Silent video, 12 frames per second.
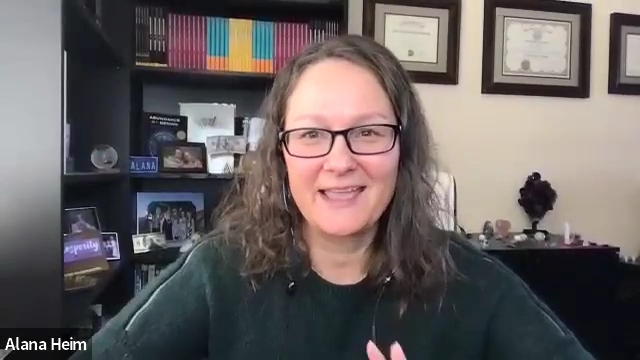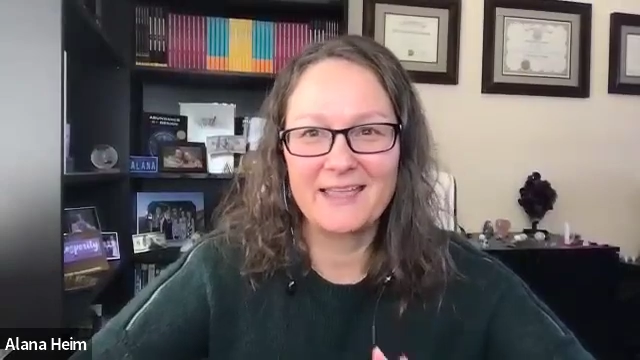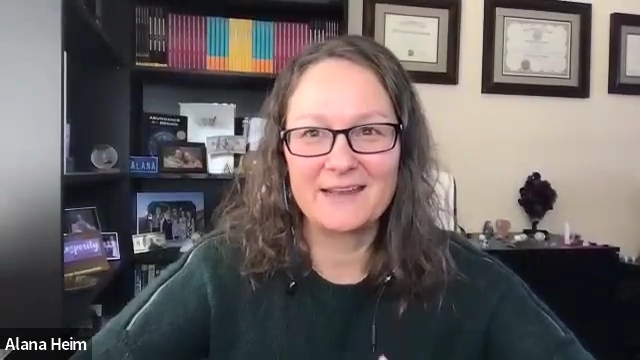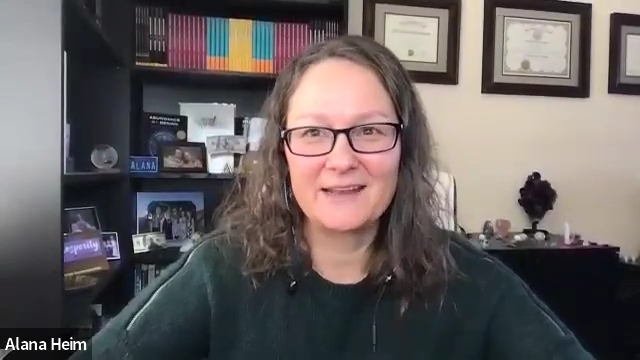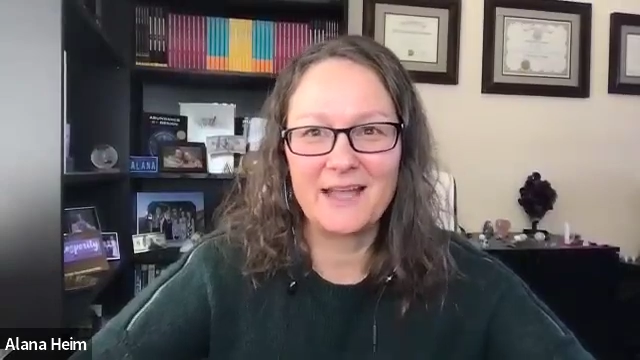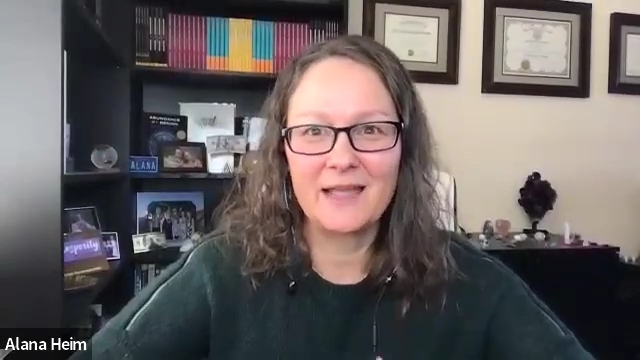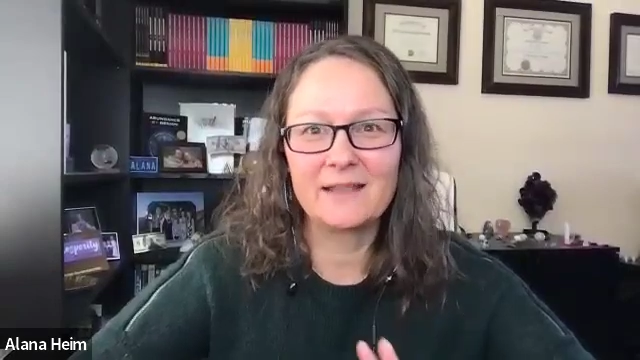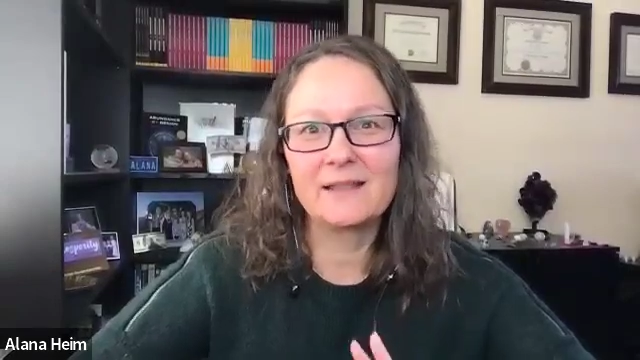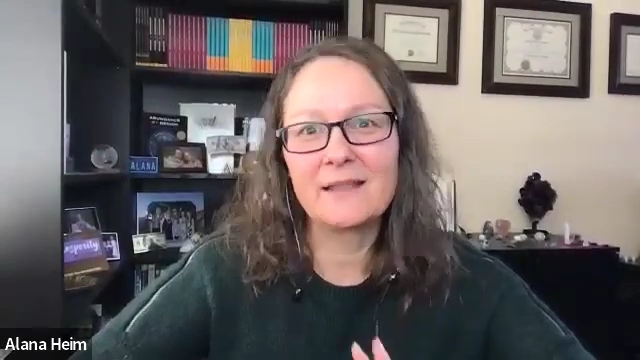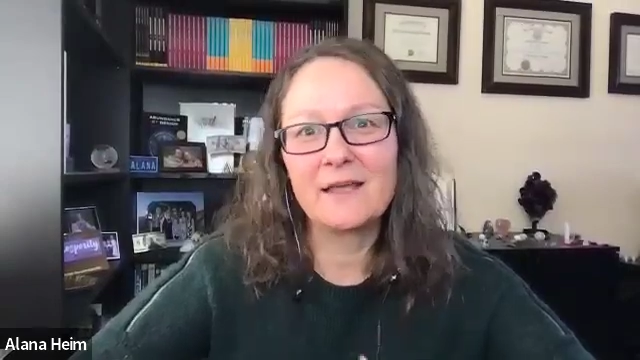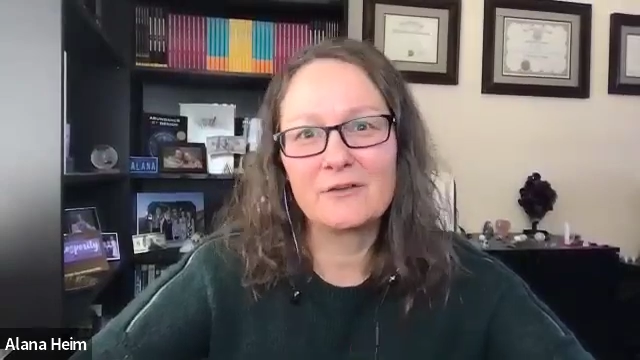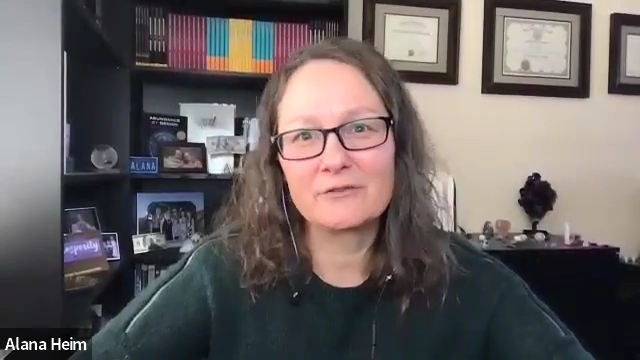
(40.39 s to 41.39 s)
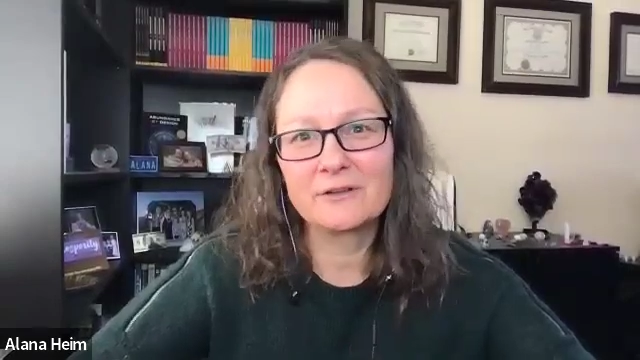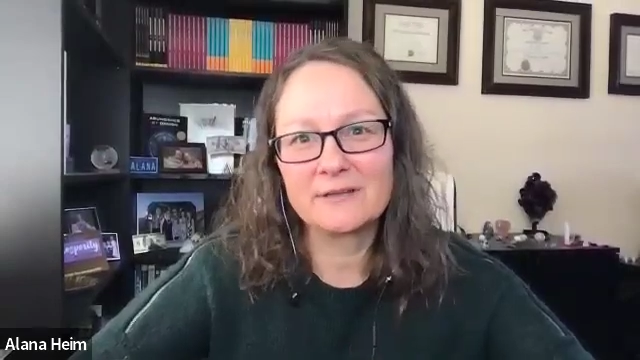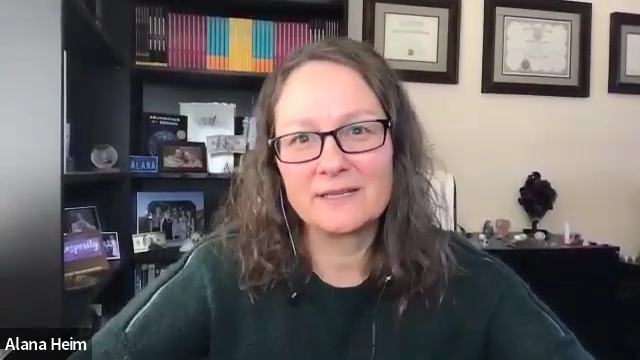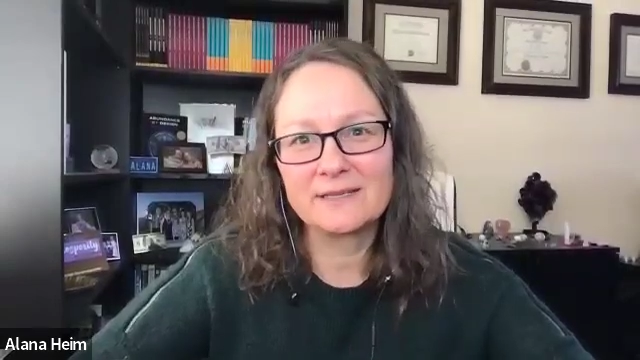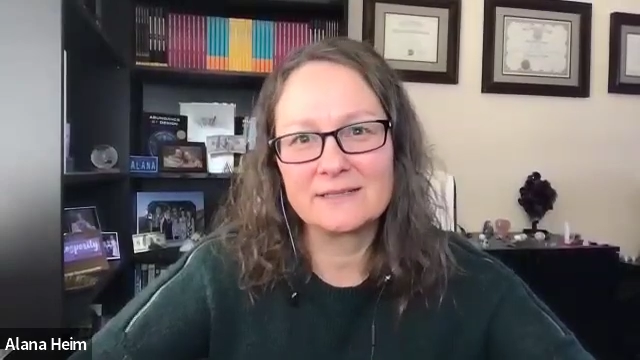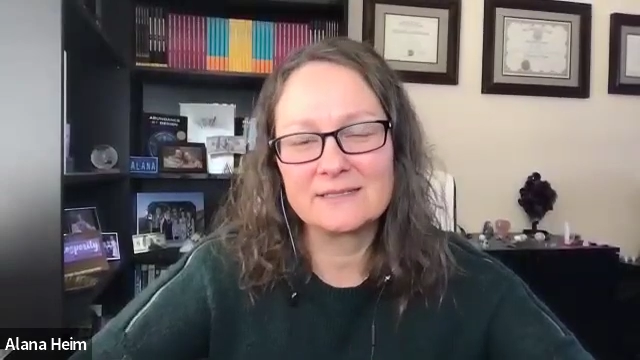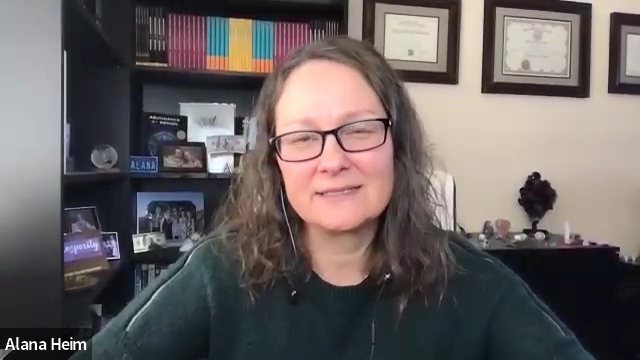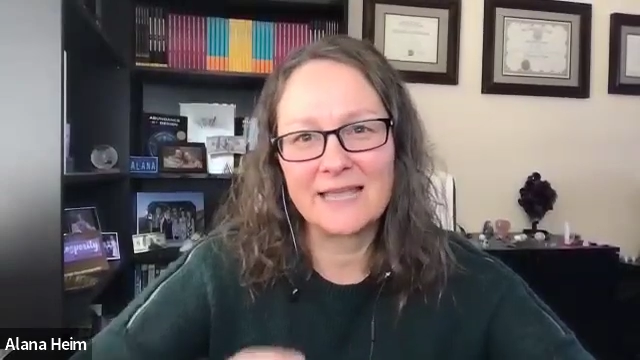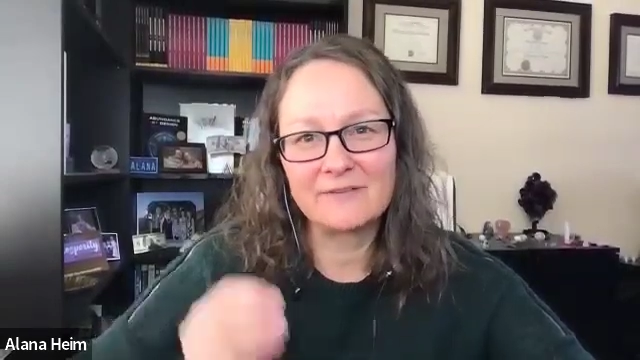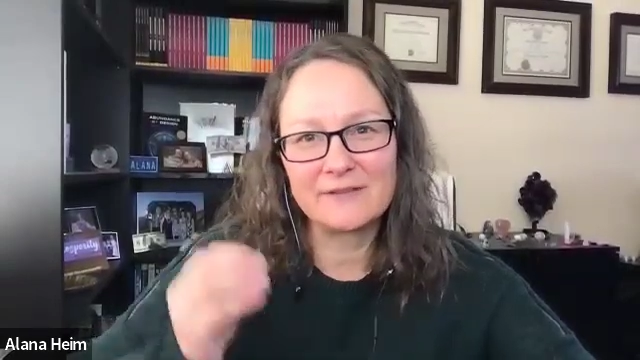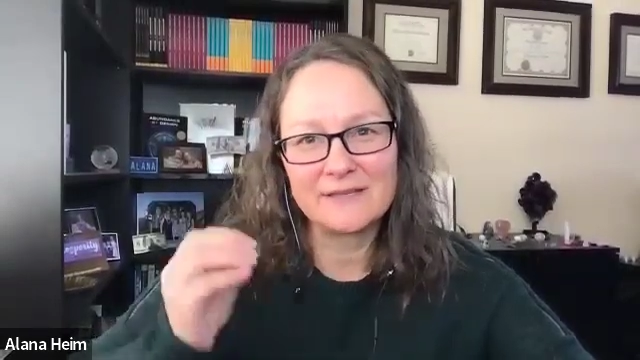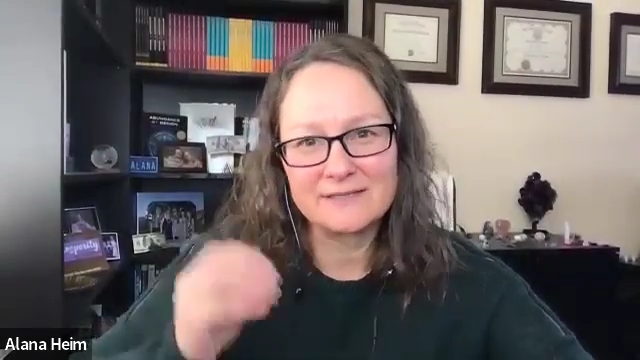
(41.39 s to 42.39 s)
And I love really
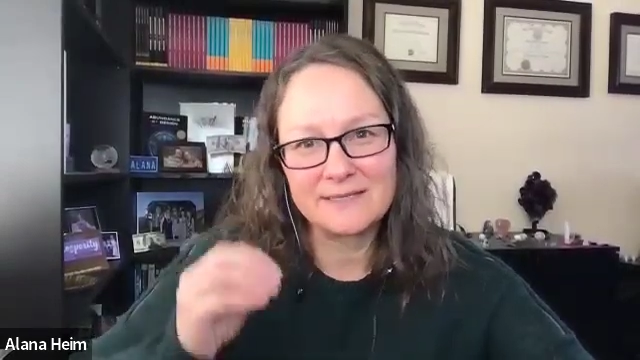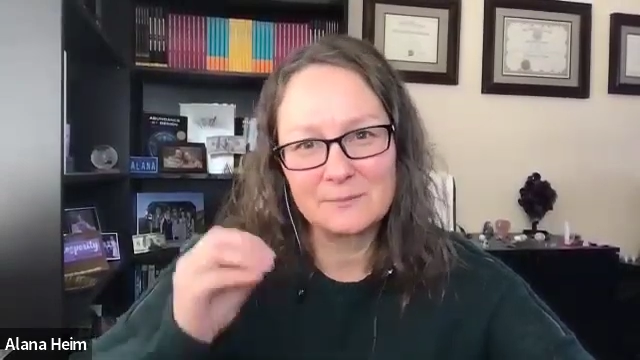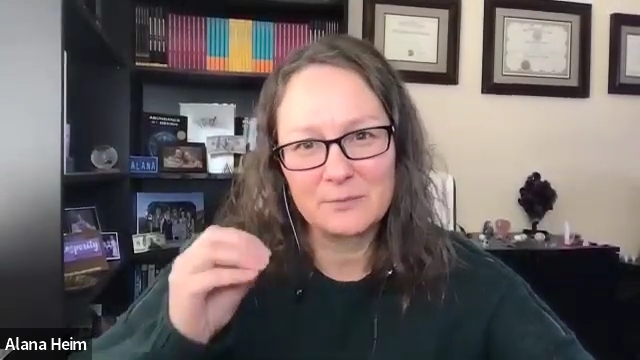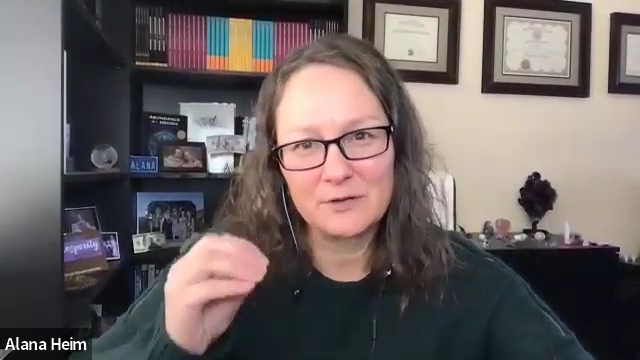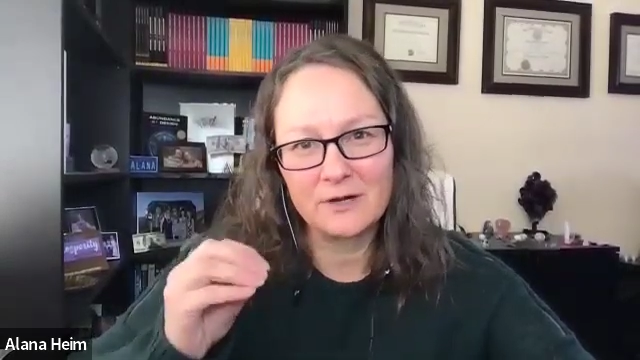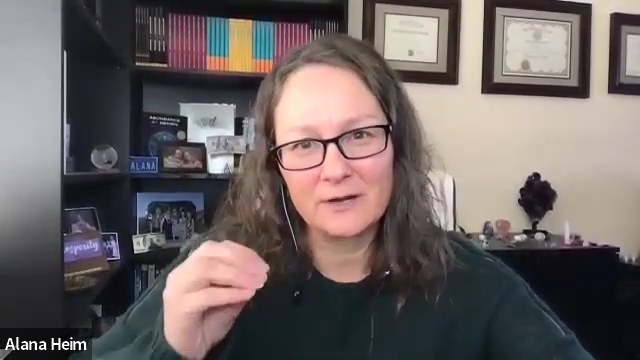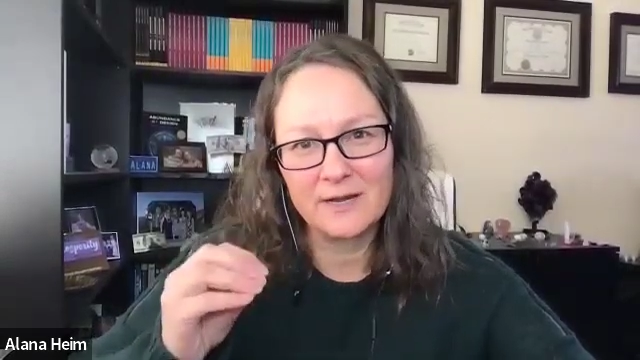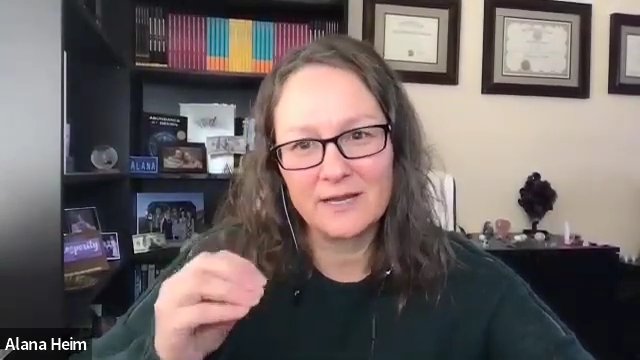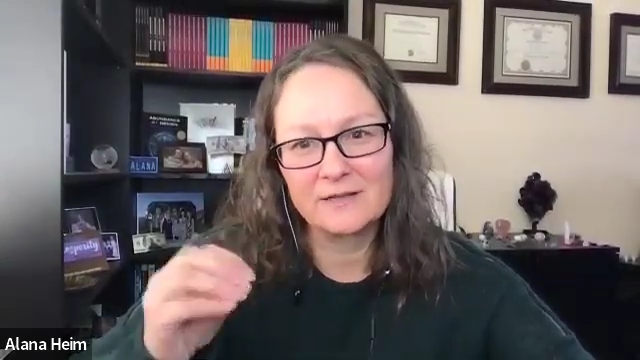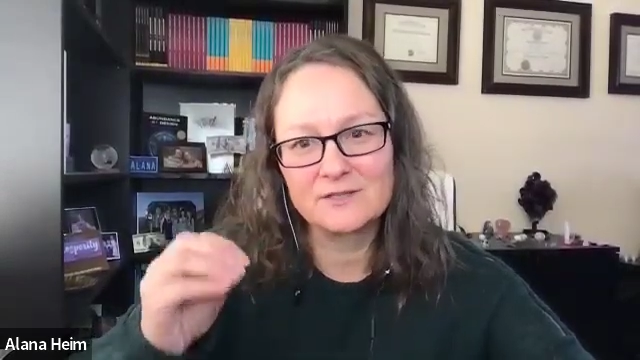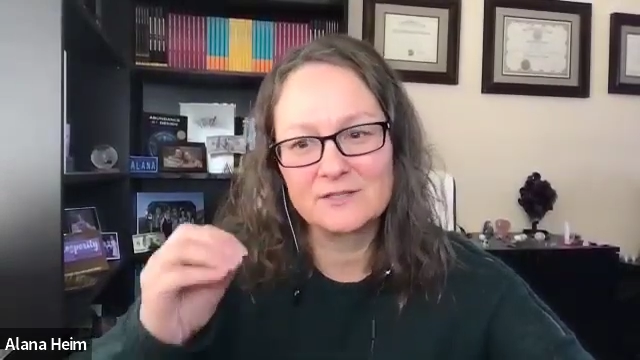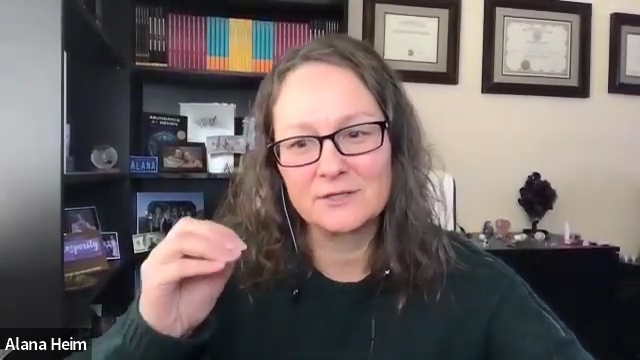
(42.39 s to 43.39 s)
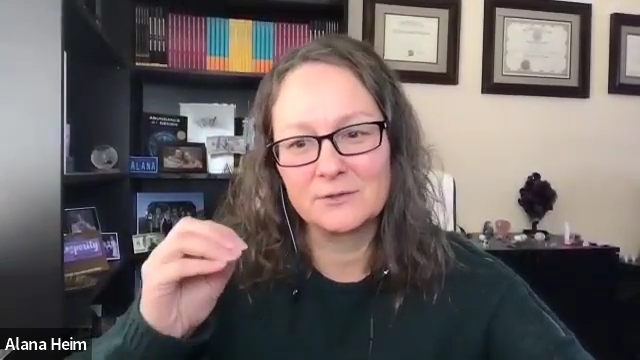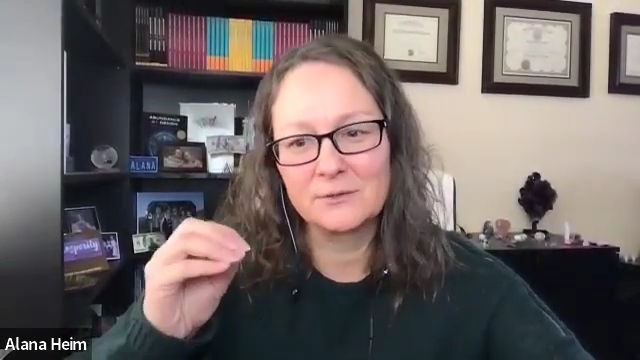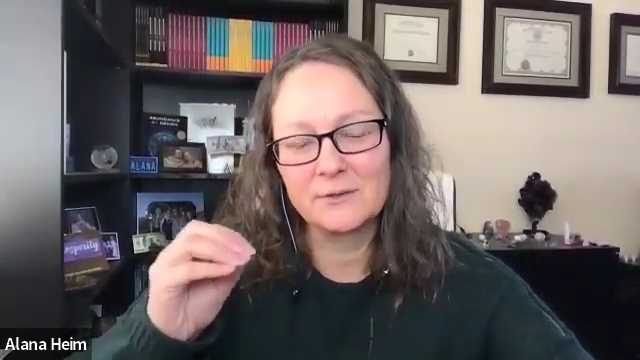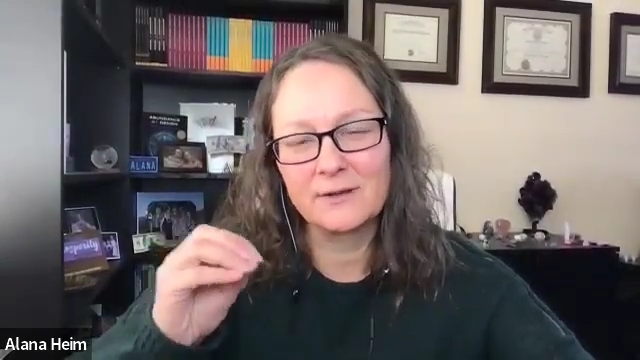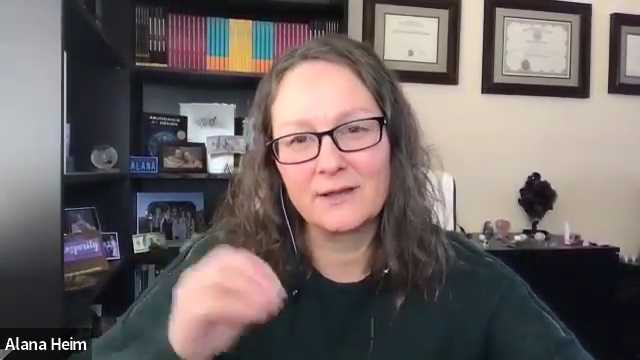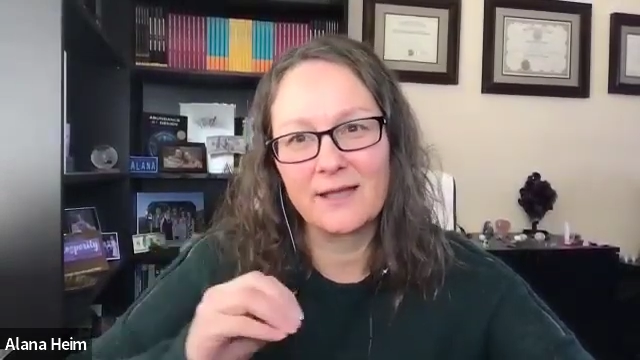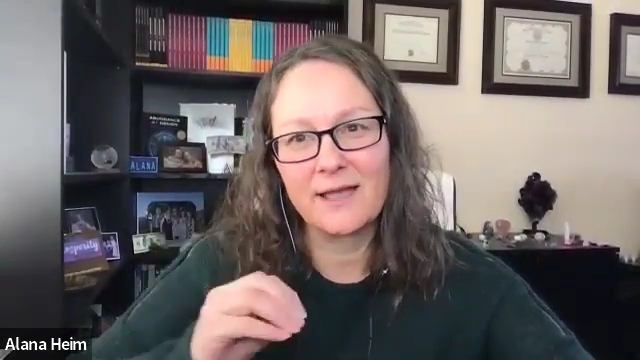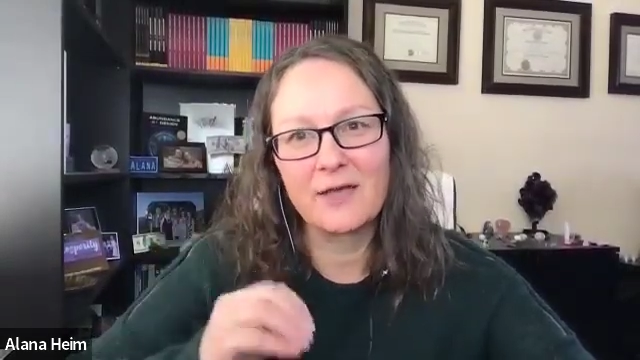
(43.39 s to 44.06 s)
diving deeper into